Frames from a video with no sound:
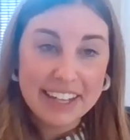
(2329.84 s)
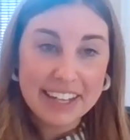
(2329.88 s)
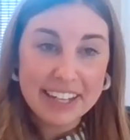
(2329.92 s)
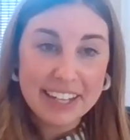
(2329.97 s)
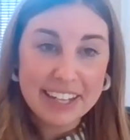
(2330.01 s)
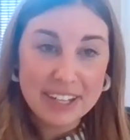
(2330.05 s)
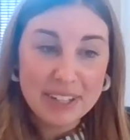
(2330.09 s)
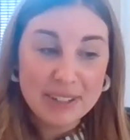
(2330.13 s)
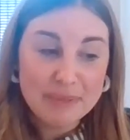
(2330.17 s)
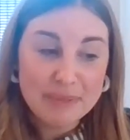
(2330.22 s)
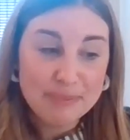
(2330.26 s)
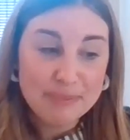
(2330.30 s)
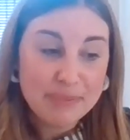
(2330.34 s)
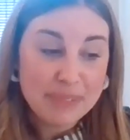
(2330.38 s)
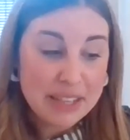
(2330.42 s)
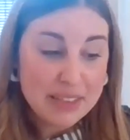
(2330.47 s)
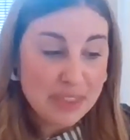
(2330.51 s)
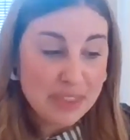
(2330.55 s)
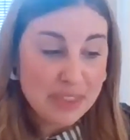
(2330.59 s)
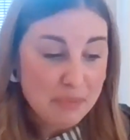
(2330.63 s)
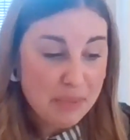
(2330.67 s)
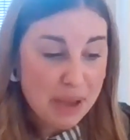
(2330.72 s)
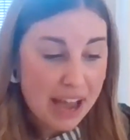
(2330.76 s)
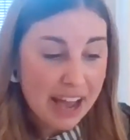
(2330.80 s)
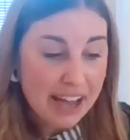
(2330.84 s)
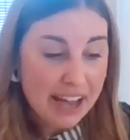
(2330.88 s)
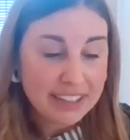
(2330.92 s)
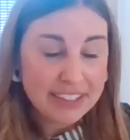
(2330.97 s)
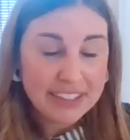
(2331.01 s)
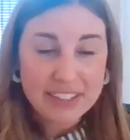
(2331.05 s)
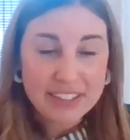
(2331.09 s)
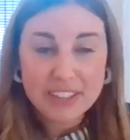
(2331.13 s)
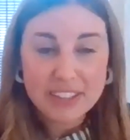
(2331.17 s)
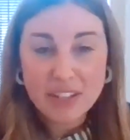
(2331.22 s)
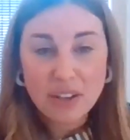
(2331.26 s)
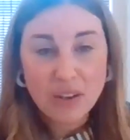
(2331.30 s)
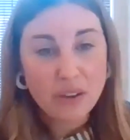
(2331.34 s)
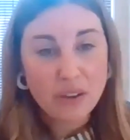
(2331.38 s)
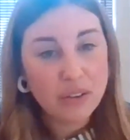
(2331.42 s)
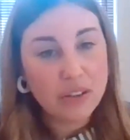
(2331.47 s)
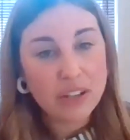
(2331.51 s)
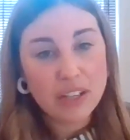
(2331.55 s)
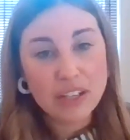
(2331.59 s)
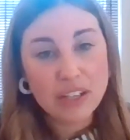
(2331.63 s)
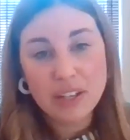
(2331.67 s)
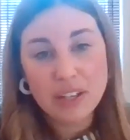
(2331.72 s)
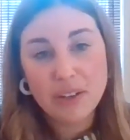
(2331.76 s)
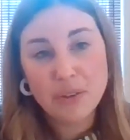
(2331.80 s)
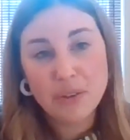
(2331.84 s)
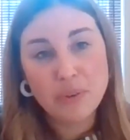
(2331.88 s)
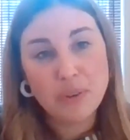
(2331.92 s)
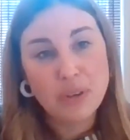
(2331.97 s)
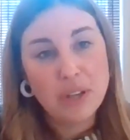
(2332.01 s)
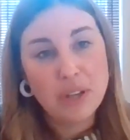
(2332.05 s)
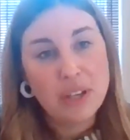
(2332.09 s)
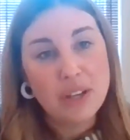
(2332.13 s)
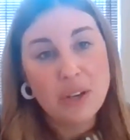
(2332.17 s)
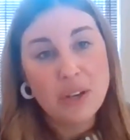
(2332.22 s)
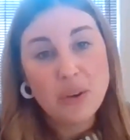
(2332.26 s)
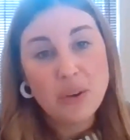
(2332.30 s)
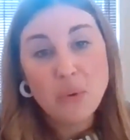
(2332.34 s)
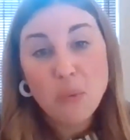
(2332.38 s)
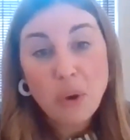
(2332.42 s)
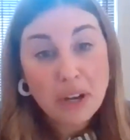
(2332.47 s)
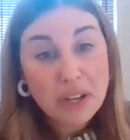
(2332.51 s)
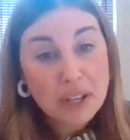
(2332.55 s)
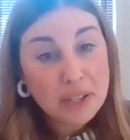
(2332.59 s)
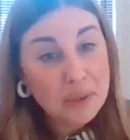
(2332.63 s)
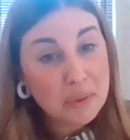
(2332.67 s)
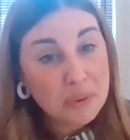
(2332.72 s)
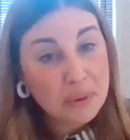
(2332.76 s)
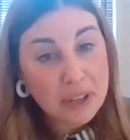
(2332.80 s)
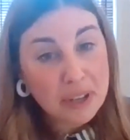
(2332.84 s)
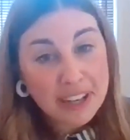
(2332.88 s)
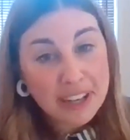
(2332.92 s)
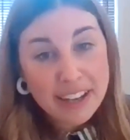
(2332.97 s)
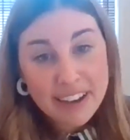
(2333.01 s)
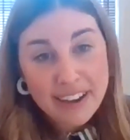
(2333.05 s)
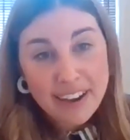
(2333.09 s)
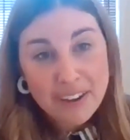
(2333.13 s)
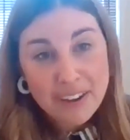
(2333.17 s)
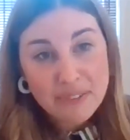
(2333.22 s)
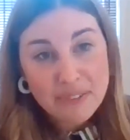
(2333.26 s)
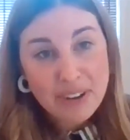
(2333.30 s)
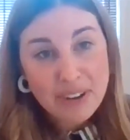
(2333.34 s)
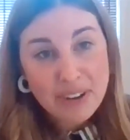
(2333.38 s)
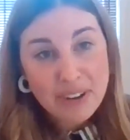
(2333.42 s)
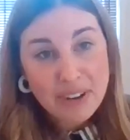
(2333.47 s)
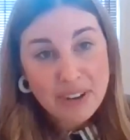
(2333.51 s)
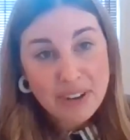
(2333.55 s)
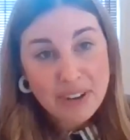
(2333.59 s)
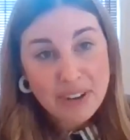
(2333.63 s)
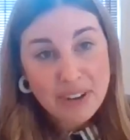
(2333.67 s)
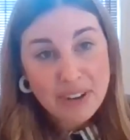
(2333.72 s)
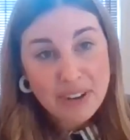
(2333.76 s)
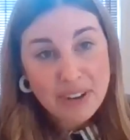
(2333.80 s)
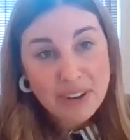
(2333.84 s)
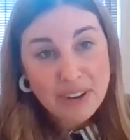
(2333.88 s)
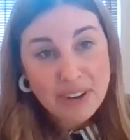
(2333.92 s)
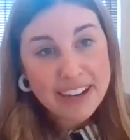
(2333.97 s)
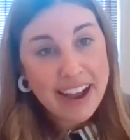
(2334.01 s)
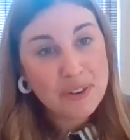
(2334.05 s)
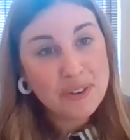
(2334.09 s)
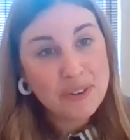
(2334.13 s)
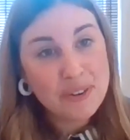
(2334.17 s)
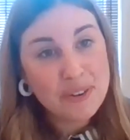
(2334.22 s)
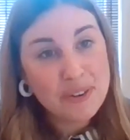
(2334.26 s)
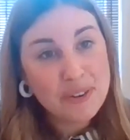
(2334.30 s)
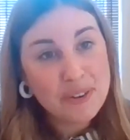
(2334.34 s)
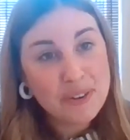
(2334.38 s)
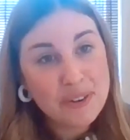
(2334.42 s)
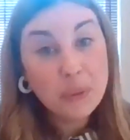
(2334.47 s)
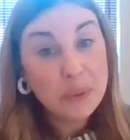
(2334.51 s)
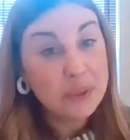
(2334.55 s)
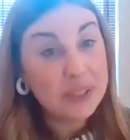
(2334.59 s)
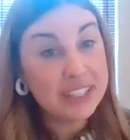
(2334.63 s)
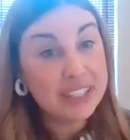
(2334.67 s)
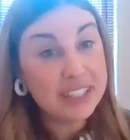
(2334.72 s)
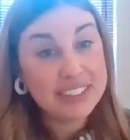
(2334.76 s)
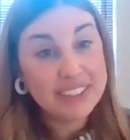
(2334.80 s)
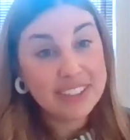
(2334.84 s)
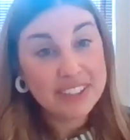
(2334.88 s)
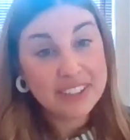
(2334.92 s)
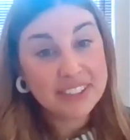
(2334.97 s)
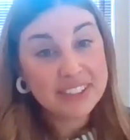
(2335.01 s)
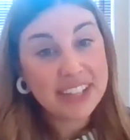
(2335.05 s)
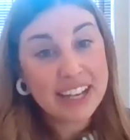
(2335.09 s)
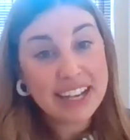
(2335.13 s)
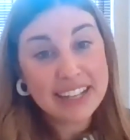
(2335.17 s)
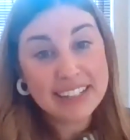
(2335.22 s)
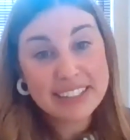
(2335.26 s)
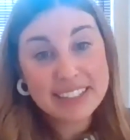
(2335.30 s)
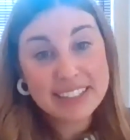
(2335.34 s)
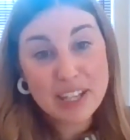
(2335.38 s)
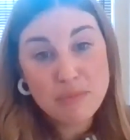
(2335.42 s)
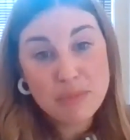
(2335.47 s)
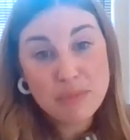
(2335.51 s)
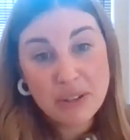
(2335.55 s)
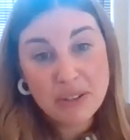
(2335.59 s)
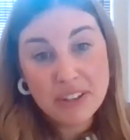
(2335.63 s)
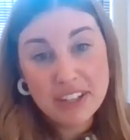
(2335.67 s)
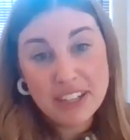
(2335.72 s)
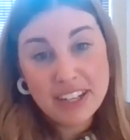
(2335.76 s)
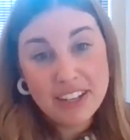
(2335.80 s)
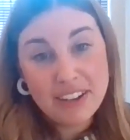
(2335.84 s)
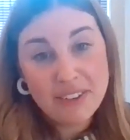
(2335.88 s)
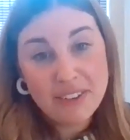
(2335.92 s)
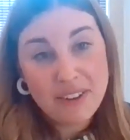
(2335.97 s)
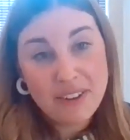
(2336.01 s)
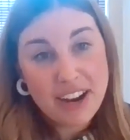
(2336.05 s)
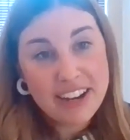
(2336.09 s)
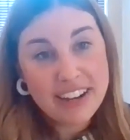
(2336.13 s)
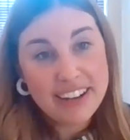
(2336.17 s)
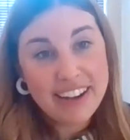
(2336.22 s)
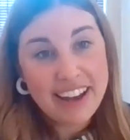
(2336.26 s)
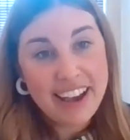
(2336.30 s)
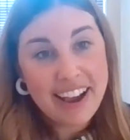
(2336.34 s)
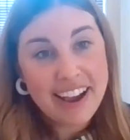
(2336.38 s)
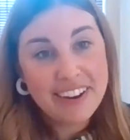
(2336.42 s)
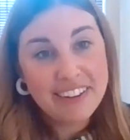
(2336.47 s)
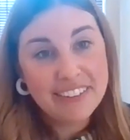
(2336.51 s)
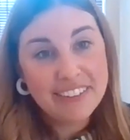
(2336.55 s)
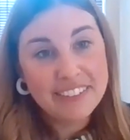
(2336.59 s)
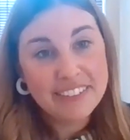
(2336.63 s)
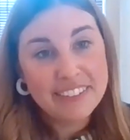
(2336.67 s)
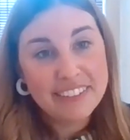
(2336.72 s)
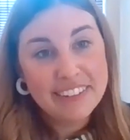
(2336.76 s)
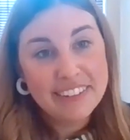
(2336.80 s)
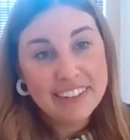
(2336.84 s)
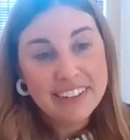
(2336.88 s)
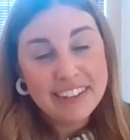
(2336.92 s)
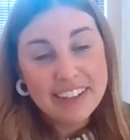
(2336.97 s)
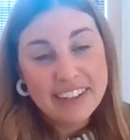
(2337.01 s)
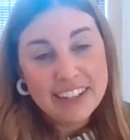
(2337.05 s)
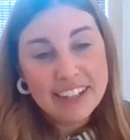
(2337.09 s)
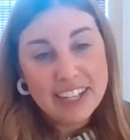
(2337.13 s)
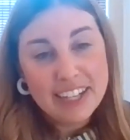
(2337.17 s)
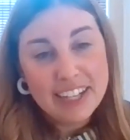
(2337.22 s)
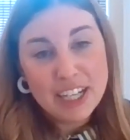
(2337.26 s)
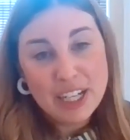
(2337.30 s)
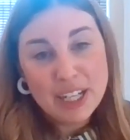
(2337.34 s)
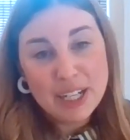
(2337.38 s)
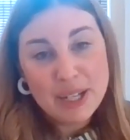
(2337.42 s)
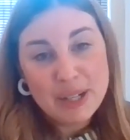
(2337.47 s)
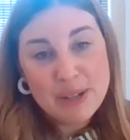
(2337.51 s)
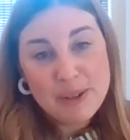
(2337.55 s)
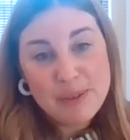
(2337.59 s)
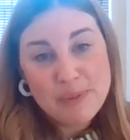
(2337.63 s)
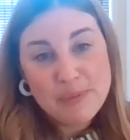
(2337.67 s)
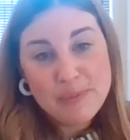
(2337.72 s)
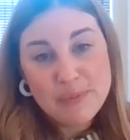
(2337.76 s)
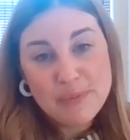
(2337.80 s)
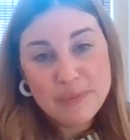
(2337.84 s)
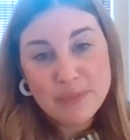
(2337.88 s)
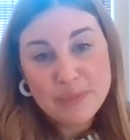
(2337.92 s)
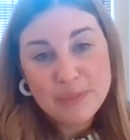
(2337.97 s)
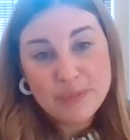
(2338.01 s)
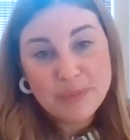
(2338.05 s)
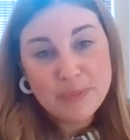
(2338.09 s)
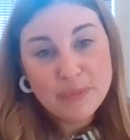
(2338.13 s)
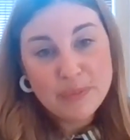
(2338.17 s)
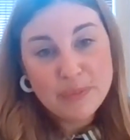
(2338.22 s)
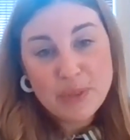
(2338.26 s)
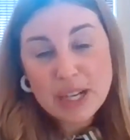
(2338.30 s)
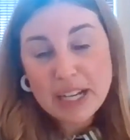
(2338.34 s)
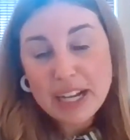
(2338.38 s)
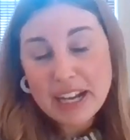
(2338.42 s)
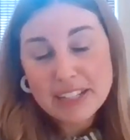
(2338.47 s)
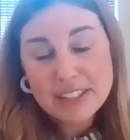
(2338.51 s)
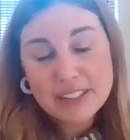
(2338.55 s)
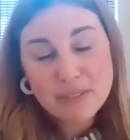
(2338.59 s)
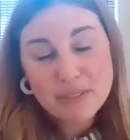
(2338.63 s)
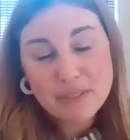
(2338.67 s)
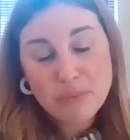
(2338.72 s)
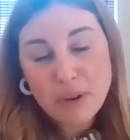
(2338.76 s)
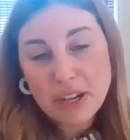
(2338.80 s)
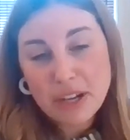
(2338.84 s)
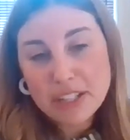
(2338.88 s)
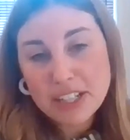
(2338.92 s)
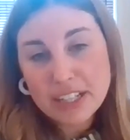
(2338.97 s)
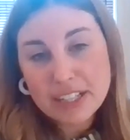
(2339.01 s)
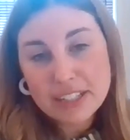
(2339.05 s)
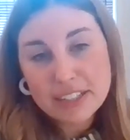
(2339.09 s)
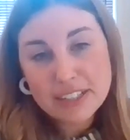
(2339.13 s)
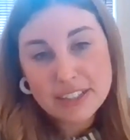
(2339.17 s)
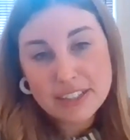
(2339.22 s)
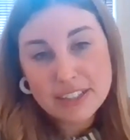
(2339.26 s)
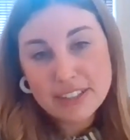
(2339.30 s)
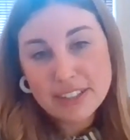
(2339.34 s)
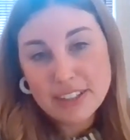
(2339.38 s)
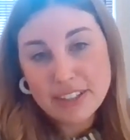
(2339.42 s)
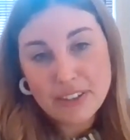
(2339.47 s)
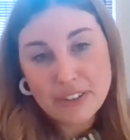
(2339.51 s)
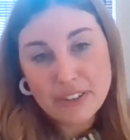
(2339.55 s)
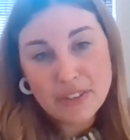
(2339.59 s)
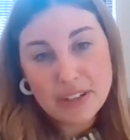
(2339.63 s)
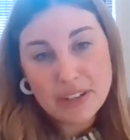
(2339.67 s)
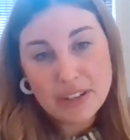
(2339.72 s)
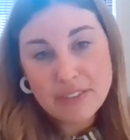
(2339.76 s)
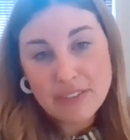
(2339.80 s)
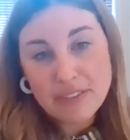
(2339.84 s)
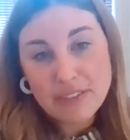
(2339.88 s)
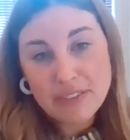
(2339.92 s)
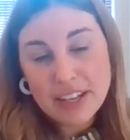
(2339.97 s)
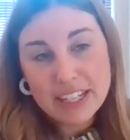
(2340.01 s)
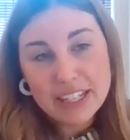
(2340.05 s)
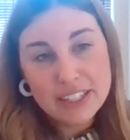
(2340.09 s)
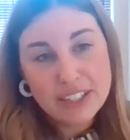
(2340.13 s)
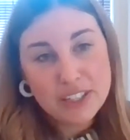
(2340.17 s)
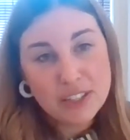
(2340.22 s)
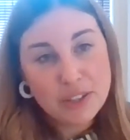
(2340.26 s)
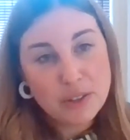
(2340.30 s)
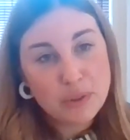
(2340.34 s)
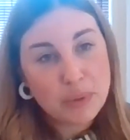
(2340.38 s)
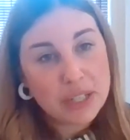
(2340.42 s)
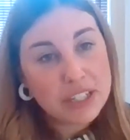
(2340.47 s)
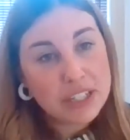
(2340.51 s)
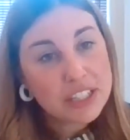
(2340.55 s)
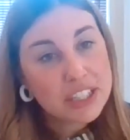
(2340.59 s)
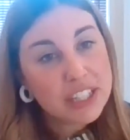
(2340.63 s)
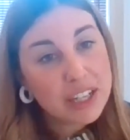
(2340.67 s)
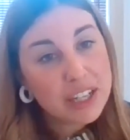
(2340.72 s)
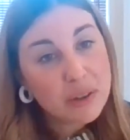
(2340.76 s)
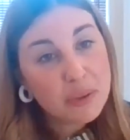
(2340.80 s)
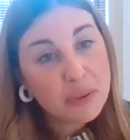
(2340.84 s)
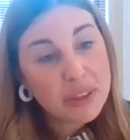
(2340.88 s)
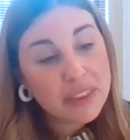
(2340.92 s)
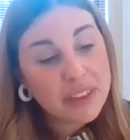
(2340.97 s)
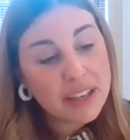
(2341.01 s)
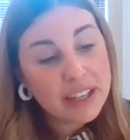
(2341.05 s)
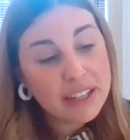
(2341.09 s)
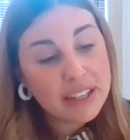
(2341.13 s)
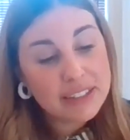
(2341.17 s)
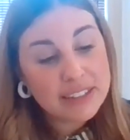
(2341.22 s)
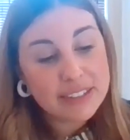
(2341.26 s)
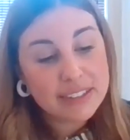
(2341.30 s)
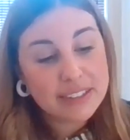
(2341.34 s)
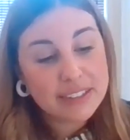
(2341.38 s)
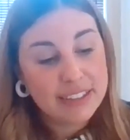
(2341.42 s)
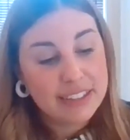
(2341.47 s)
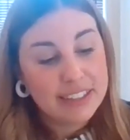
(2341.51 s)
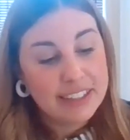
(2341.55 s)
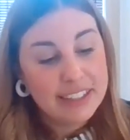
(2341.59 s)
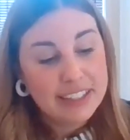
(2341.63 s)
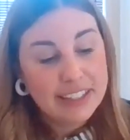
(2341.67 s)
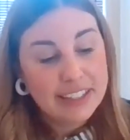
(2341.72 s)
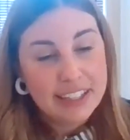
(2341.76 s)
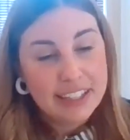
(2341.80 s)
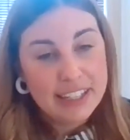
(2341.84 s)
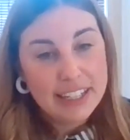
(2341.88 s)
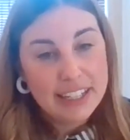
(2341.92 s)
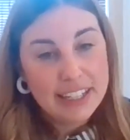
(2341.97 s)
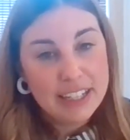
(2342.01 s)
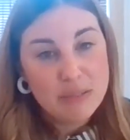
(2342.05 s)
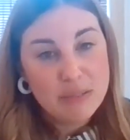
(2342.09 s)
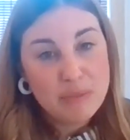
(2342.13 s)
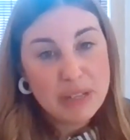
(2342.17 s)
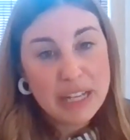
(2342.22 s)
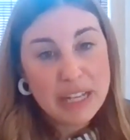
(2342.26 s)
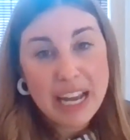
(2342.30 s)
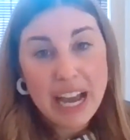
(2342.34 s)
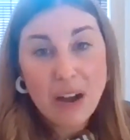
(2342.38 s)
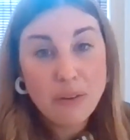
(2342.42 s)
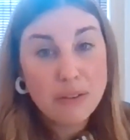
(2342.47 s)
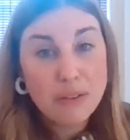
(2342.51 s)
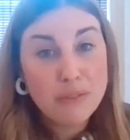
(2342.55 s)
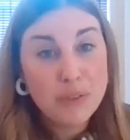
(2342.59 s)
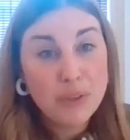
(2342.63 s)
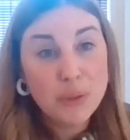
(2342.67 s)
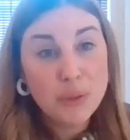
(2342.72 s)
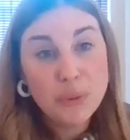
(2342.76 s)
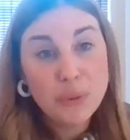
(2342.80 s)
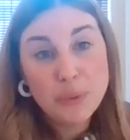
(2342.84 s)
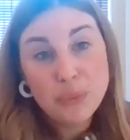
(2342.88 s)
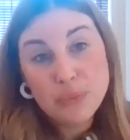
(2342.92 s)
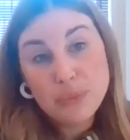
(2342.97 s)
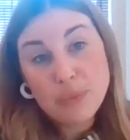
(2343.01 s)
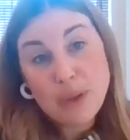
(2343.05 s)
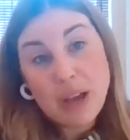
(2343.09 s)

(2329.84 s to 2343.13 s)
um, in the past. So, you know, what are you working on right now? Who is your glass community right now? Um, what kinds of projects, you know, if any, do you want to share with us? Um, and how have you